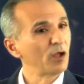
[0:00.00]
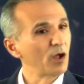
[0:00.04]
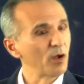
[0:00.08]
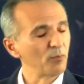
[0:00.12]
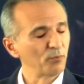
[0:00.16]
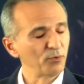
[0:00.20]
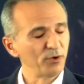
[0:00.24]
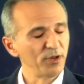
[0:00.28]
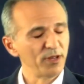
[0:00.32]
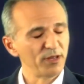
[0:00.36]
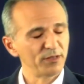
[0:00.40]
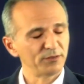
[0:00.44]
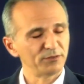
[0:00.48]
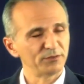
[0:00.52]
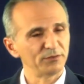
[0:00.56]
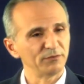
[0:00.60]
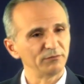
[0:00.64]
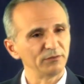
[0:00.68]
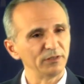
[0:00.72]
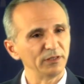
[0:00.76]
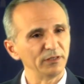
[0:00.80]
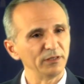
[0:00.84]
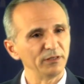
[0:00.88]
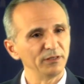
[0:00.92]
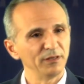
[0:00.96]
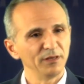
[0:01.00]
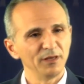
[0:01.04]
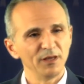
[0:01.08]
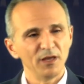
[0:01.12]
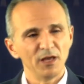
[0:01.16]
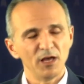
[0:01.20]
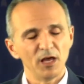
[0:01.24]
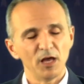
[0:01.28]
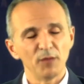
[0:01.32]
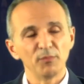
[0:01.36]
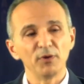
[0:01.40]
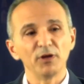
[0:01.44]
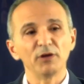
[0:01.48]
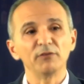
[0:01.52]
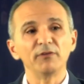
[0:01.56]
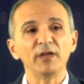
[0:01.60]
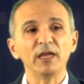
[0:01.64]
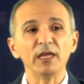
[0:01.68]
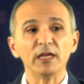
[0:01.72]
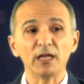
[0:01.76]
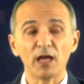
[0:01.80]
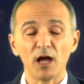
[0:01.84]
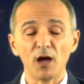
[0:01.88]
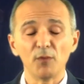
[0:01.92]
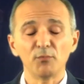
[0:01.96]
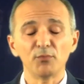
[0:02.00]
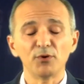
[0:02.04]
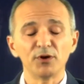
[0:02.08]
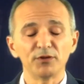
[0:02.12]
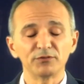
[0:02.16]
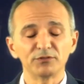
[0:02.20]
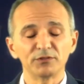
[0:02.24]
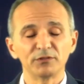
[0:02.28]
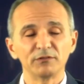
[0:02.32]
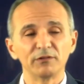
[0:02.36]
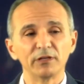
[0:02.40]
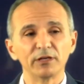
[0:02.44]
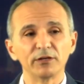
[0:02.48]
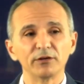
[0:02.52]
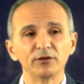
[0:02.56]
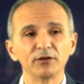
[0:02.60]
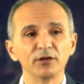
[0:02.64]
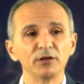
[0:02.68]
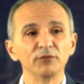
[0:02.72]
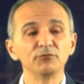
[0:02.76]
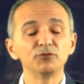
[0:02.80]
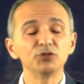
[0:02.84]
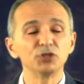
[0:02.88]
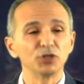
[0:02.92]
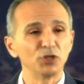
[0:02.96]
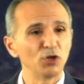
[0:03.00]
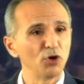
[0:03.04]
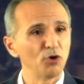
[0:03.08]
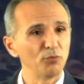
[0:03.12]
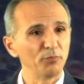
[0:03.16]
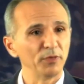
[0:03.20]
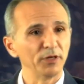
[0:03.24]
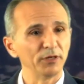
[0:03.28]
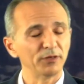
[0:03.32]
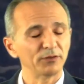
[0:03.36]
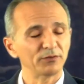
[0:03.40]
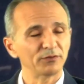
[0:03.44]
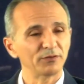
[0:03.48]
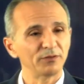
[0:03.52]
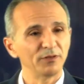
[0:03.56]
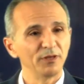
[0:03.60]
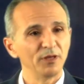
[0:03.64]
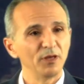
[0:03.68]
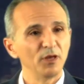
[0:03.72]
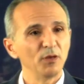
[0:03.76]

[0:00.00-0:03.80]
comprehensively above a comprehensive layer of genomics,